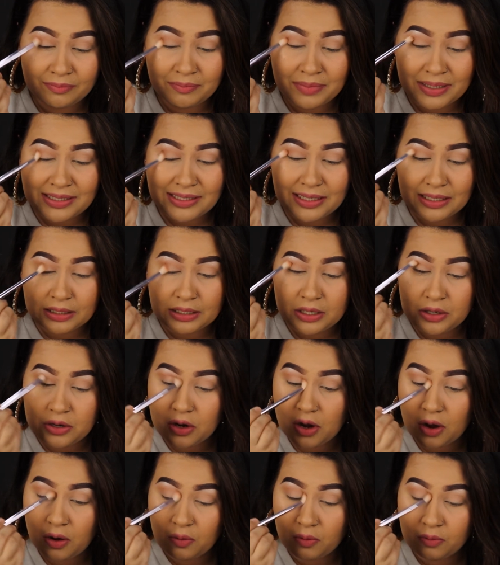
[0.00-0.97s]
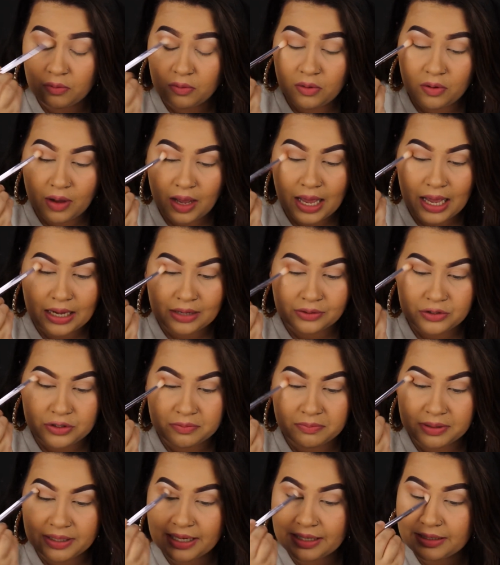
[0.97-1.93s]
basically know how to
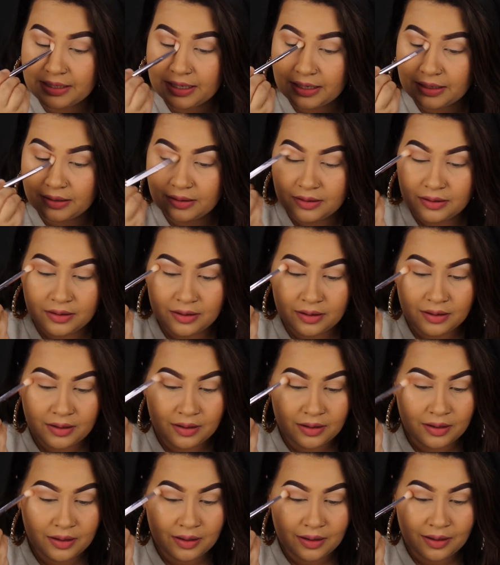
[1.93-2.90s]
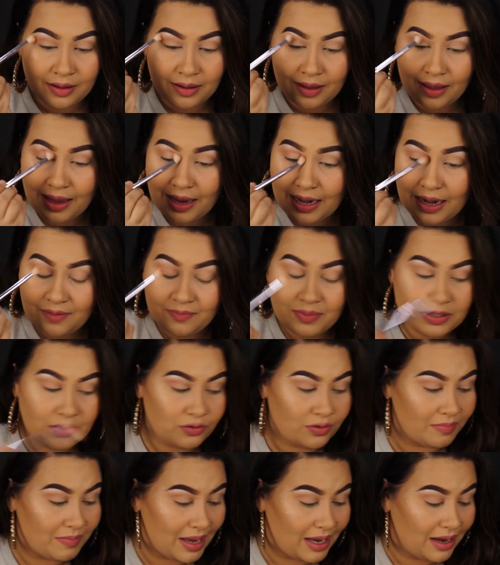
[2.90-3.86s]
blend it. And I've been
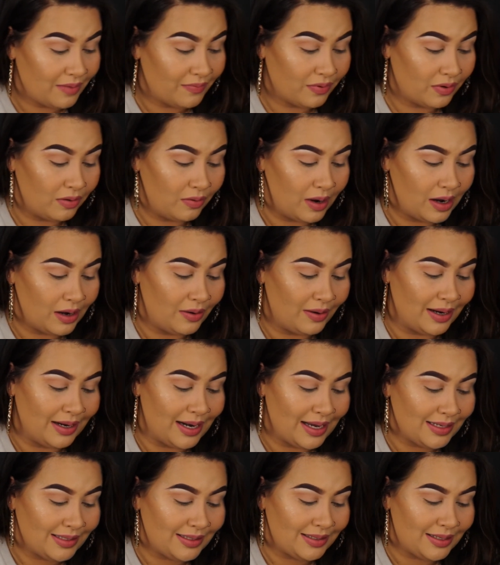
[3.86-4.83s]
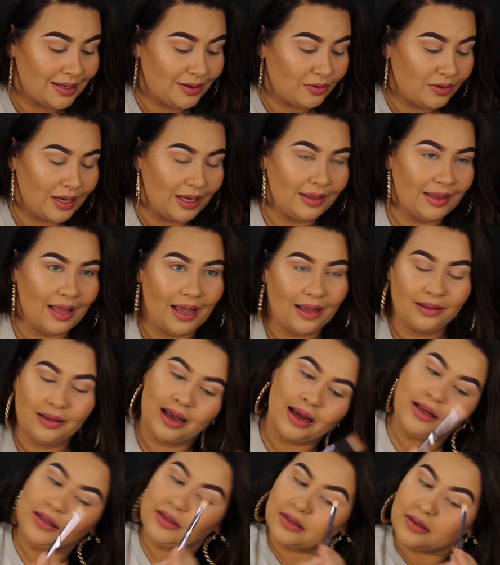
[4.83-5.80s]
doing makeup for a while and I still get that
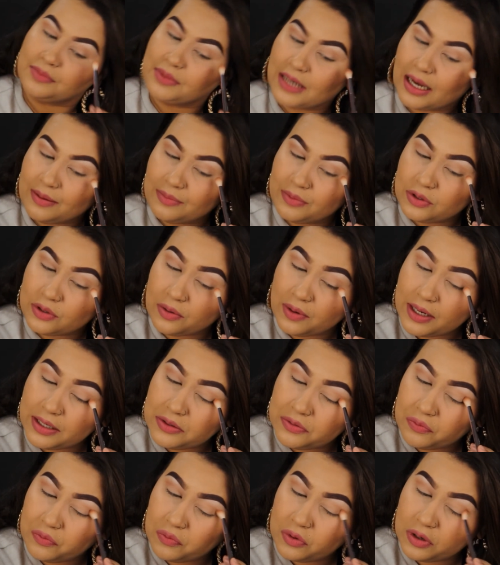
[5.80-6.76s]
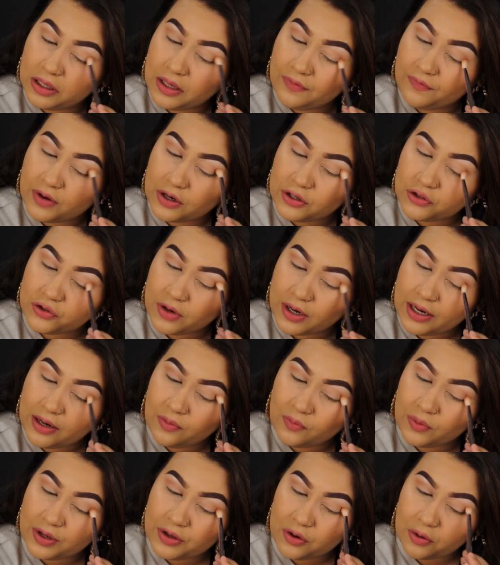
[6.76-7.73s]
line sometimes. So it's really
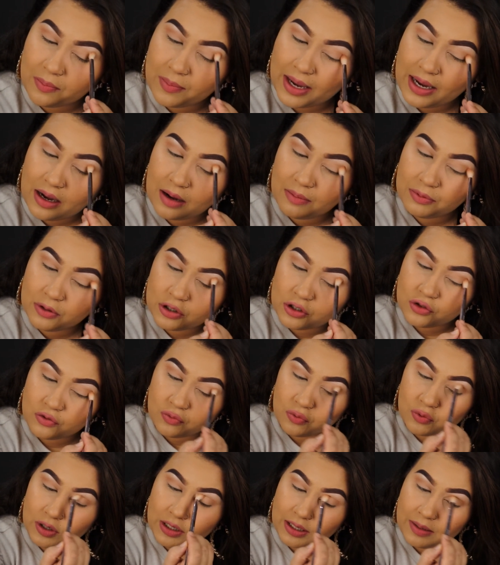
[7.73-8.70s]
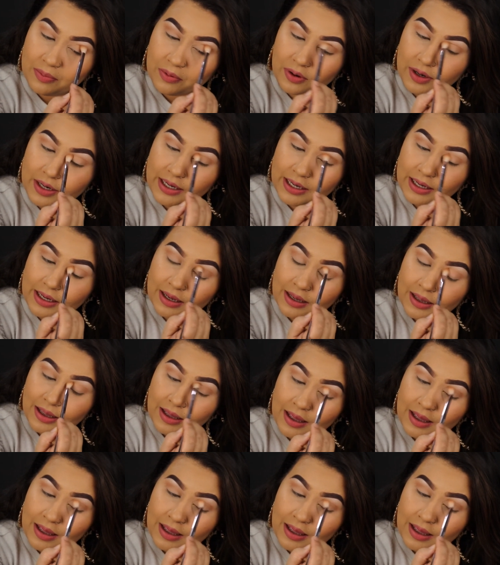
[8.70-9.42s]
frustrating when your makeup looks really pretty